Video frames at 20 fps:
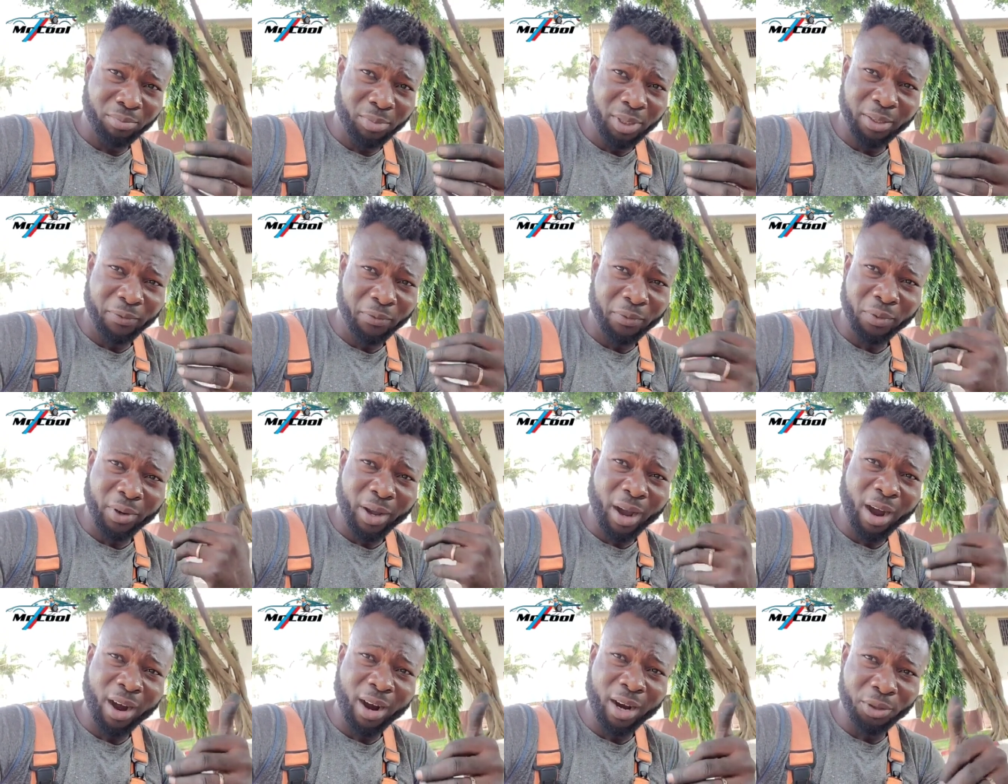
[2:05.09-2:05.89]
even
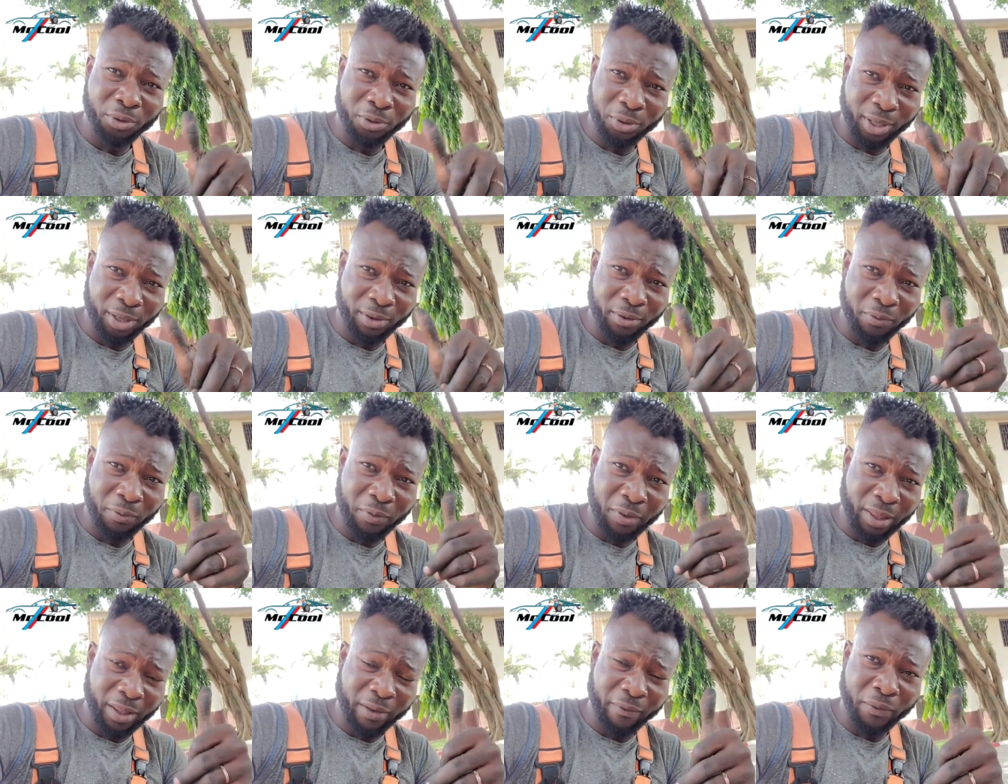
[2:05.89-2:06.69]
hard to give
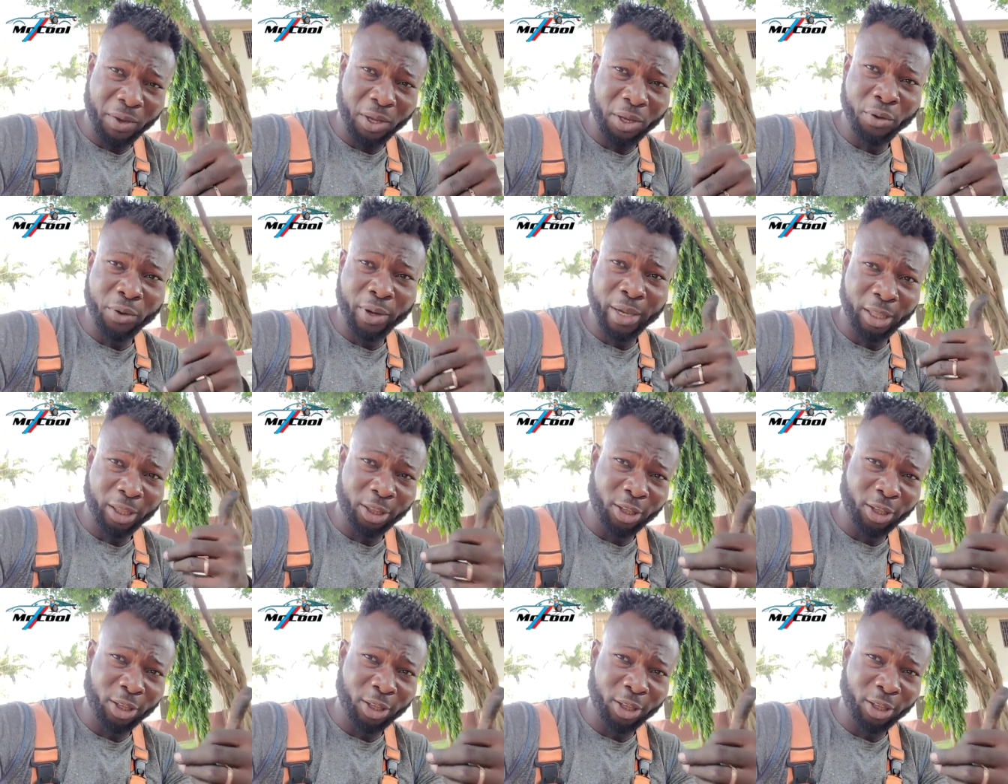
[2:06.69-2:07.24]
the video a